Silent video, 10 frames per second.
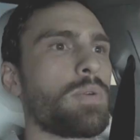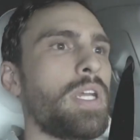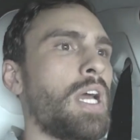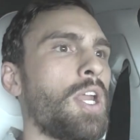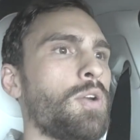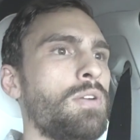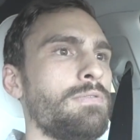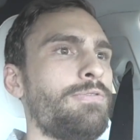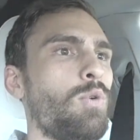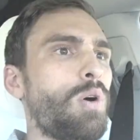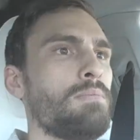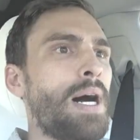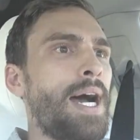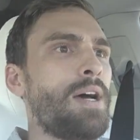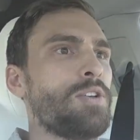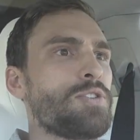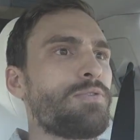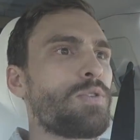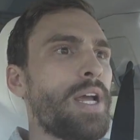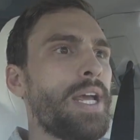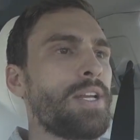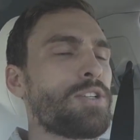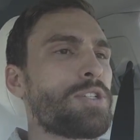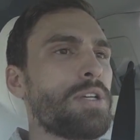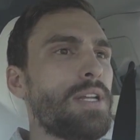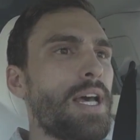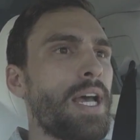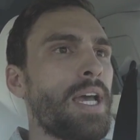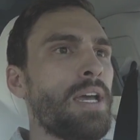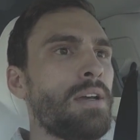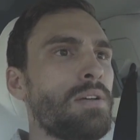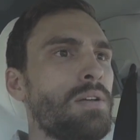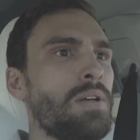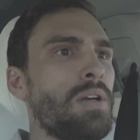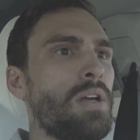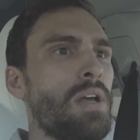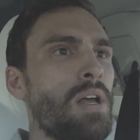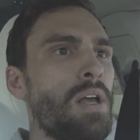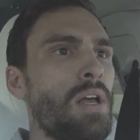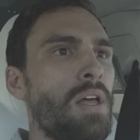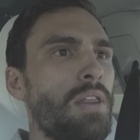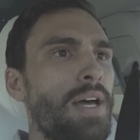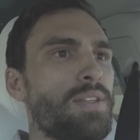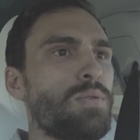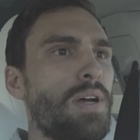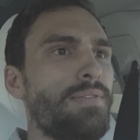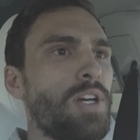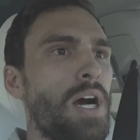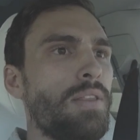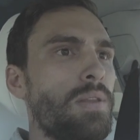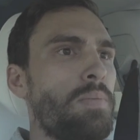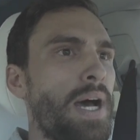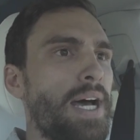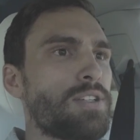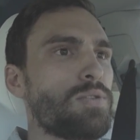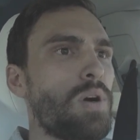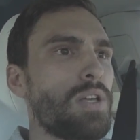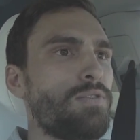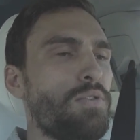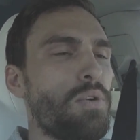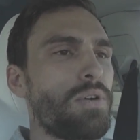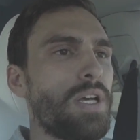304 miles of range today. That's what I've got in the past 24